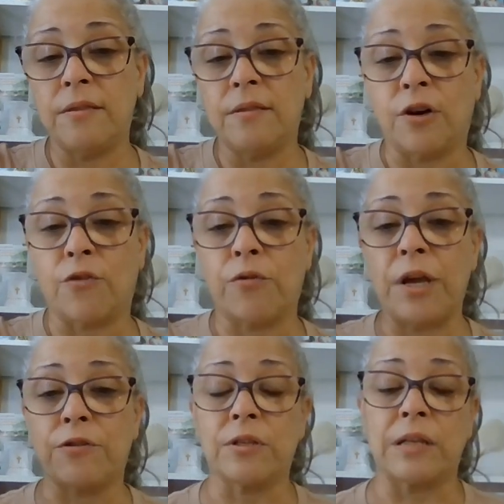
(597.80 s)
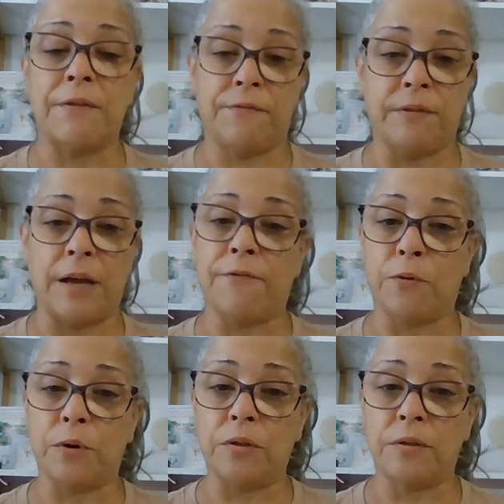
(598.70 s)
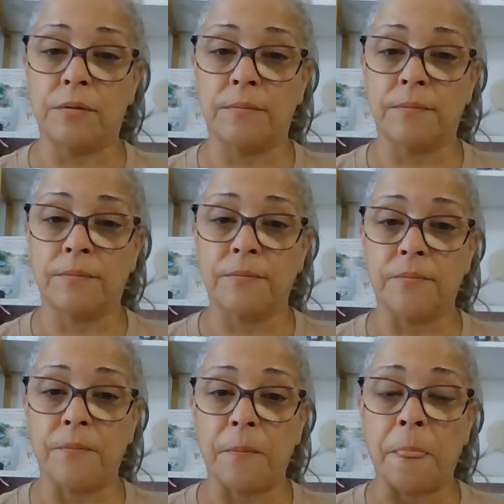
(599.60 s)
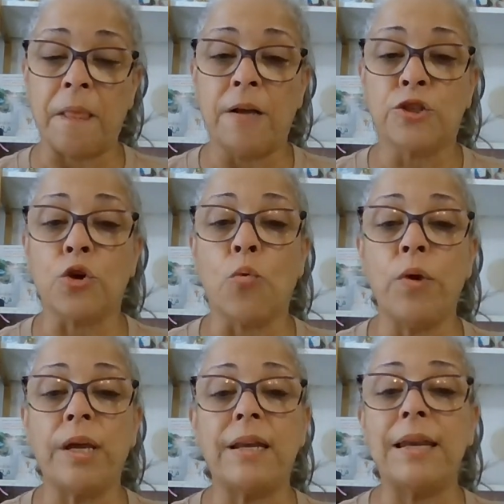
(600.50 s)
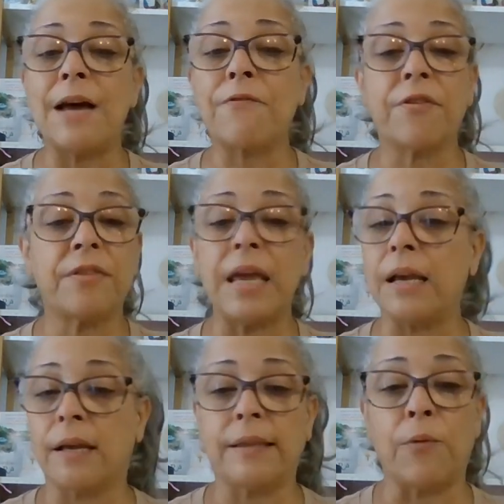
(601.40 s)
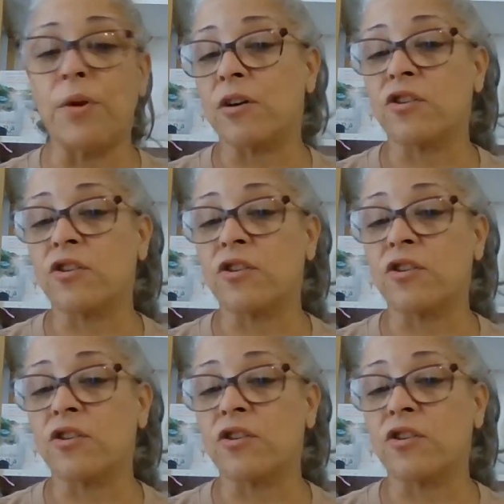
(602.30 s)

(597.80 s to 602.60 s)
the creator's life force. So we can never think that we are